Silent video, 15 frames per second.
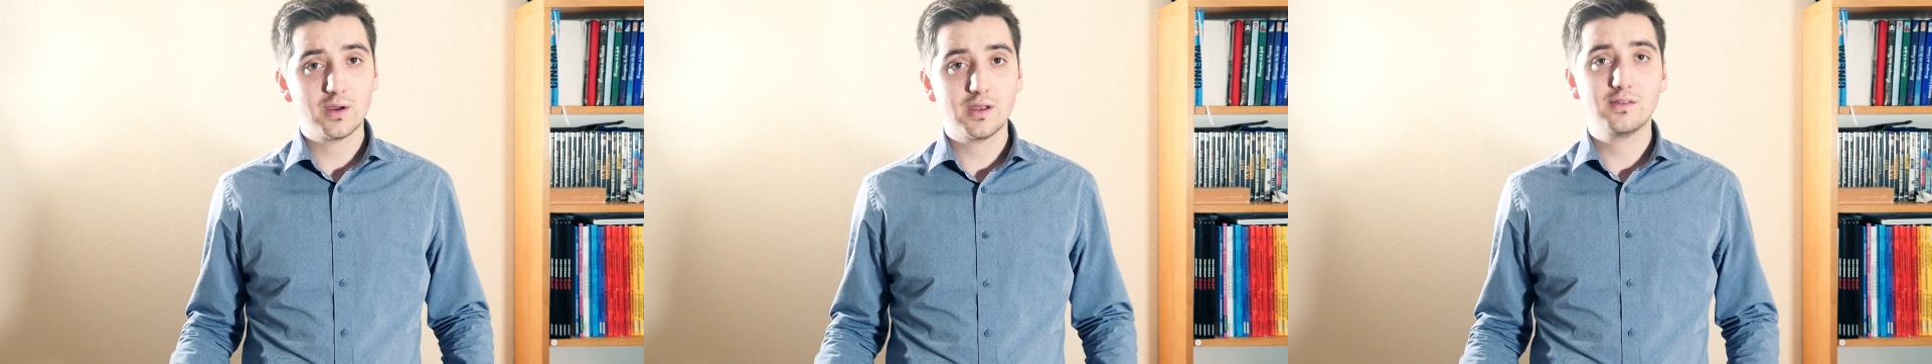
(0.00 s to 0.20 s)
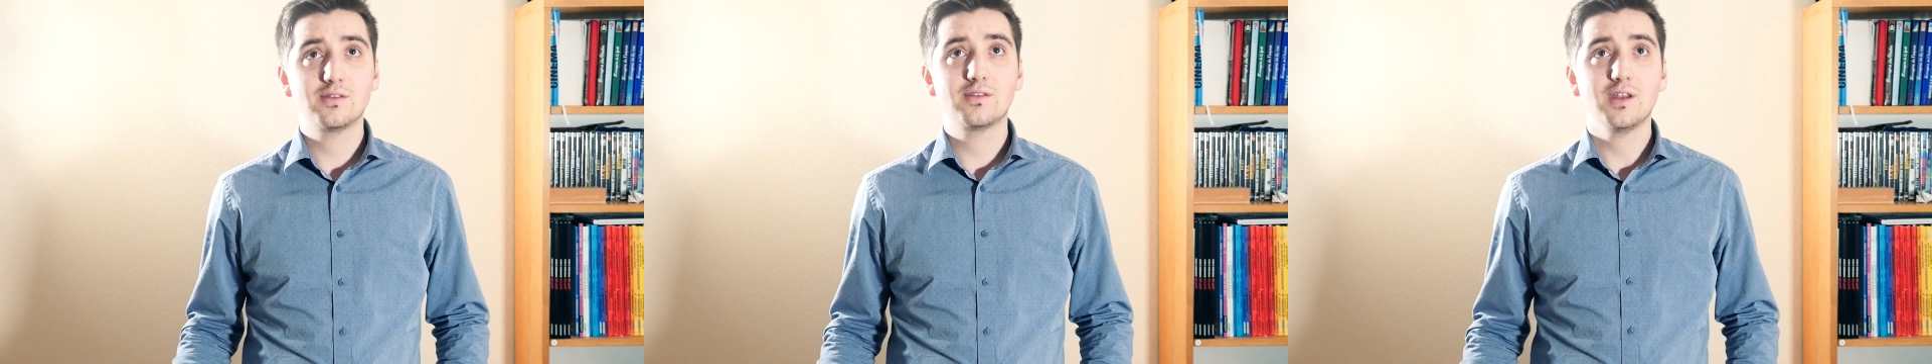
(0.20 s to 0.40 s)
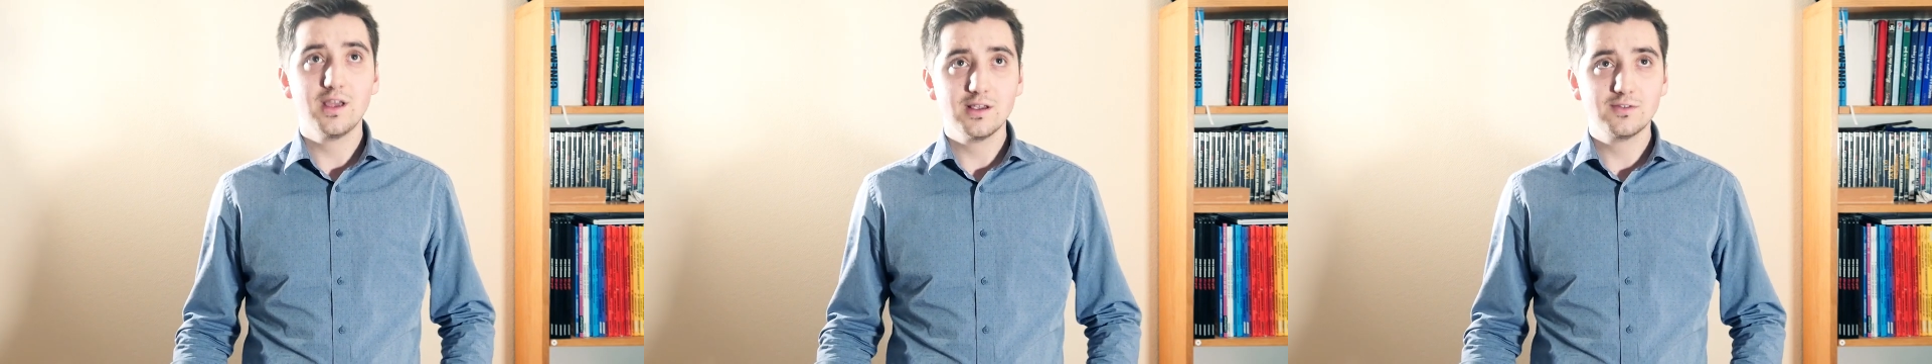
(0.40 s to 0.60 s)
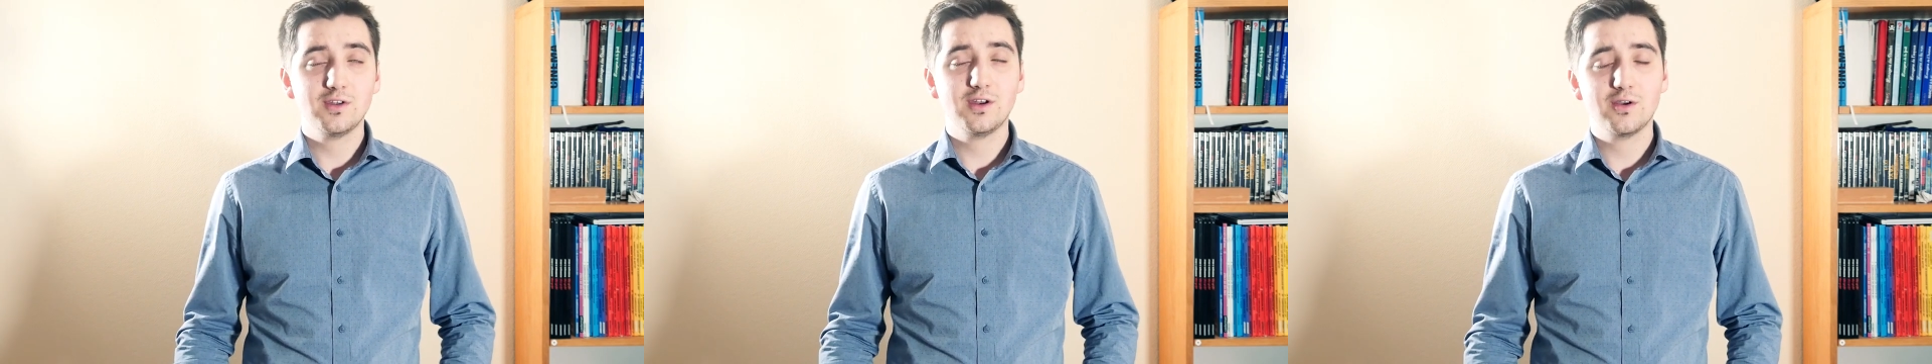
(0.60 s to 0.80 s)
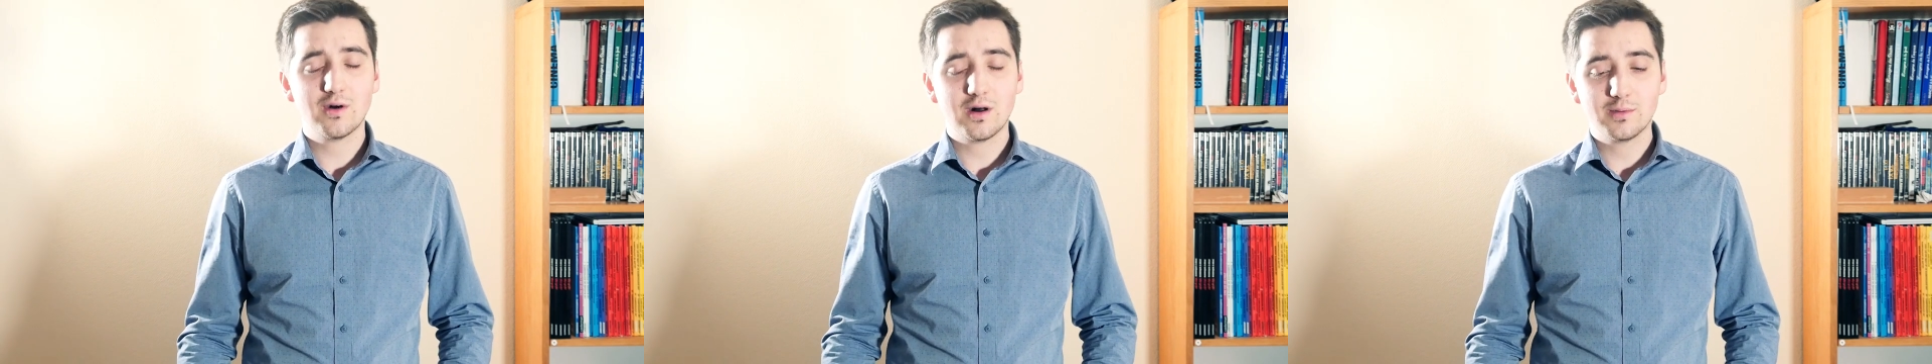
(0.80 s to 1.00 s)
and today's
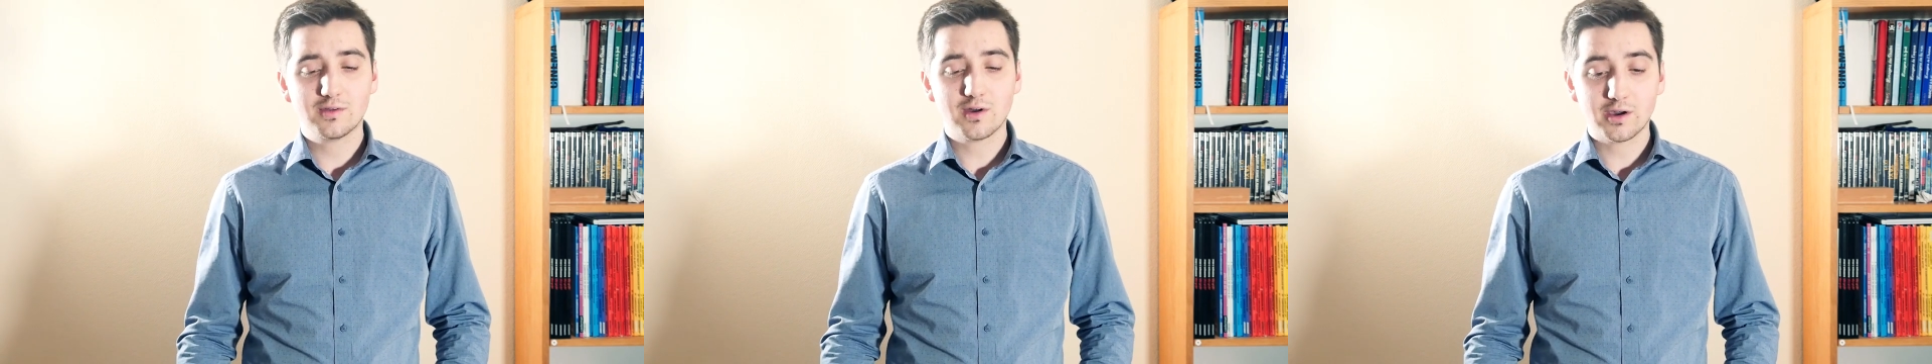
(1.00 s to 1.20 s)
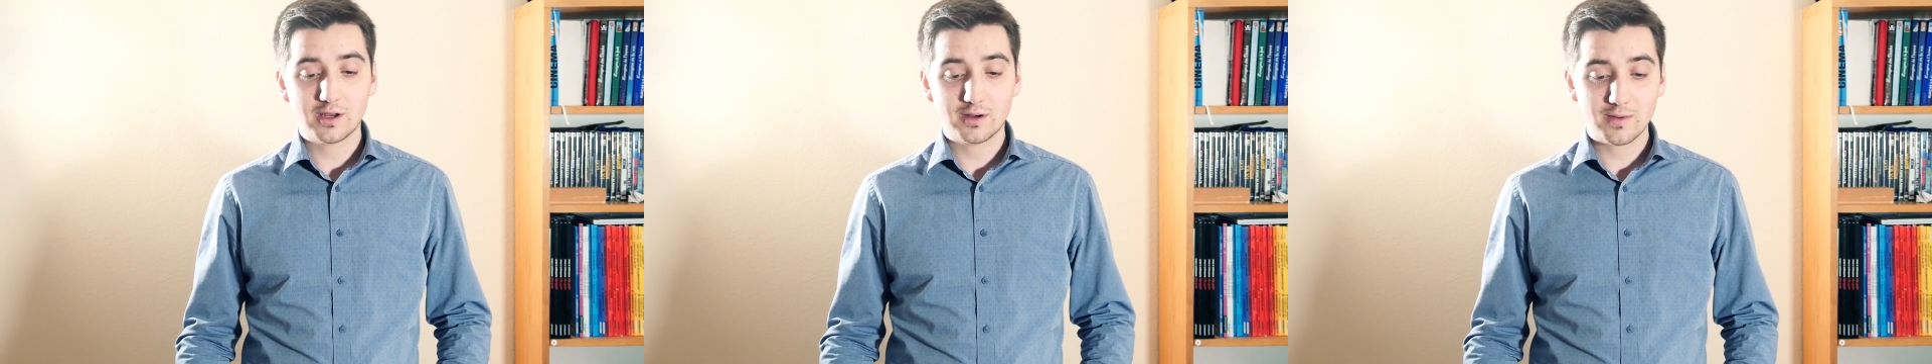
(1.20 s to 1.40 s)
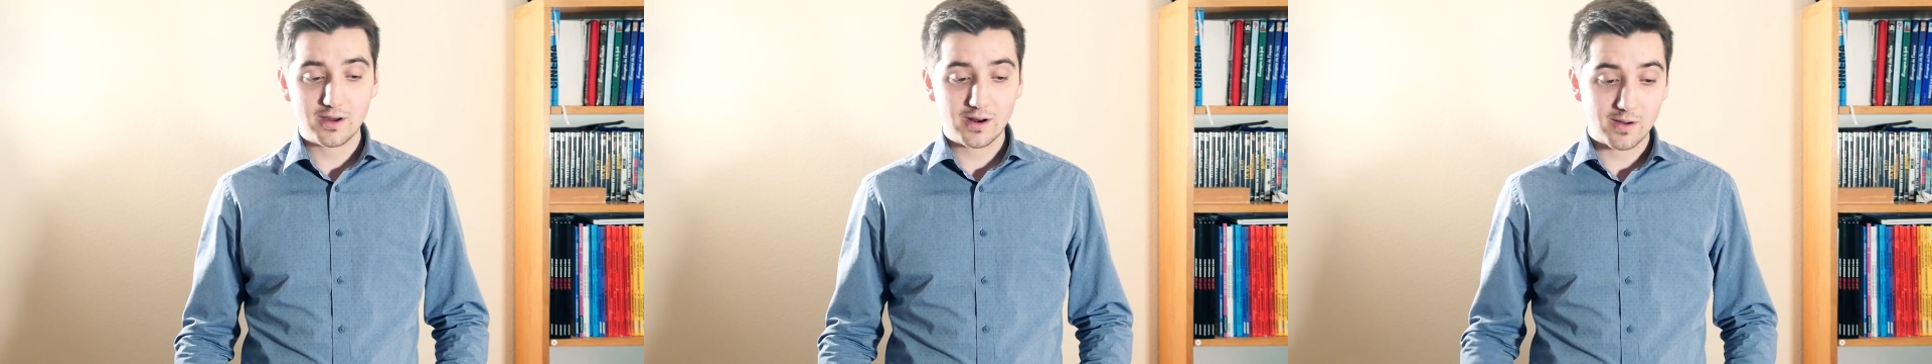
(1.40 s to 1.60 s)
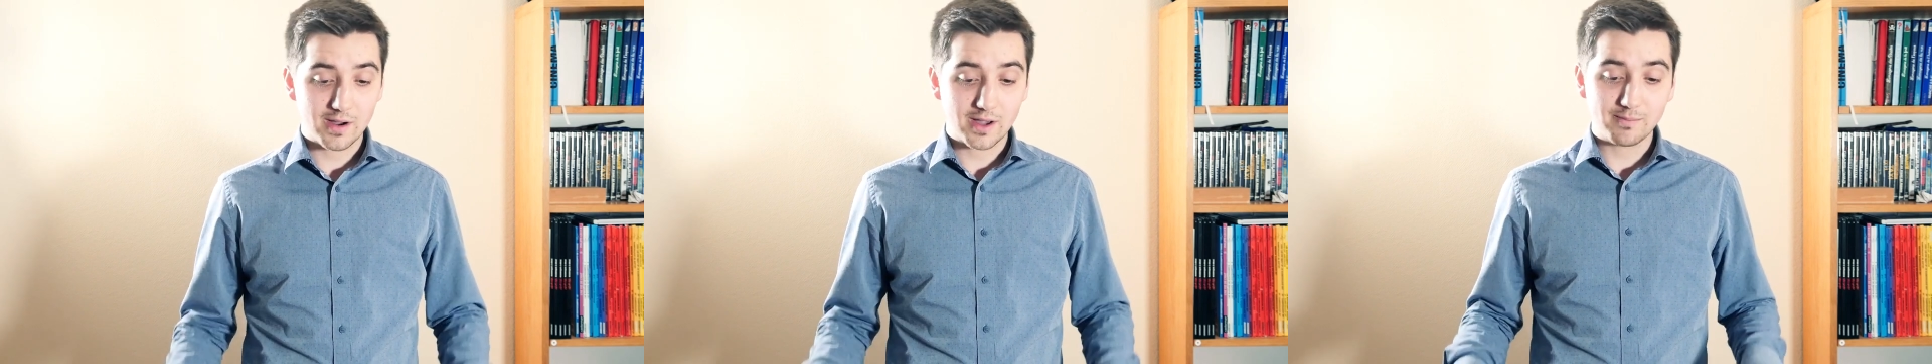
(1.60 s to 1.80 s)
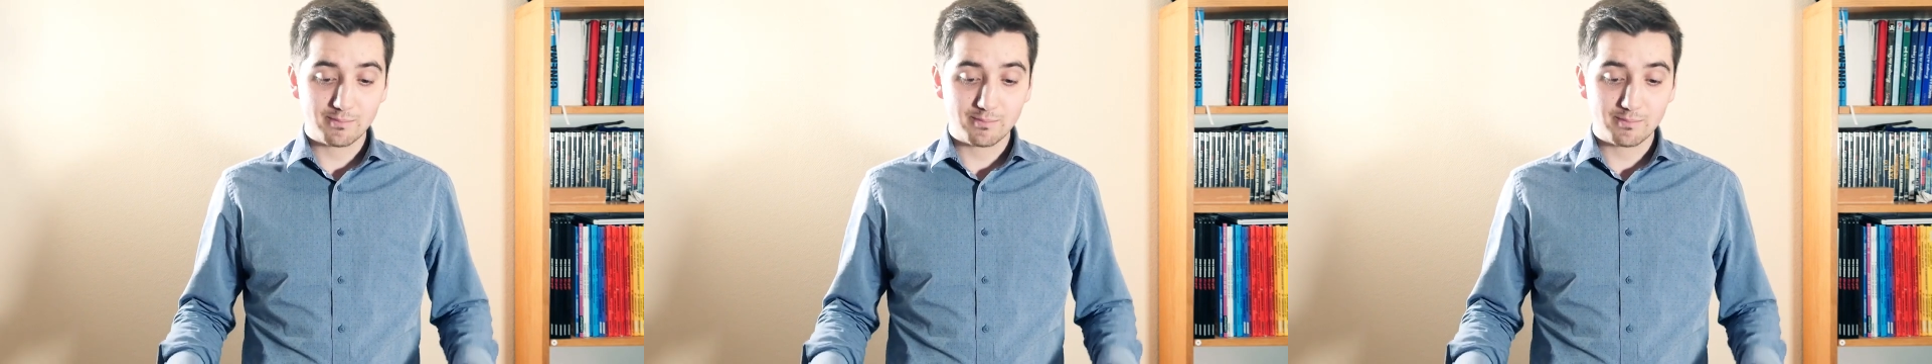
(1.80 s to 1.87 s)
video I'll be talking about how I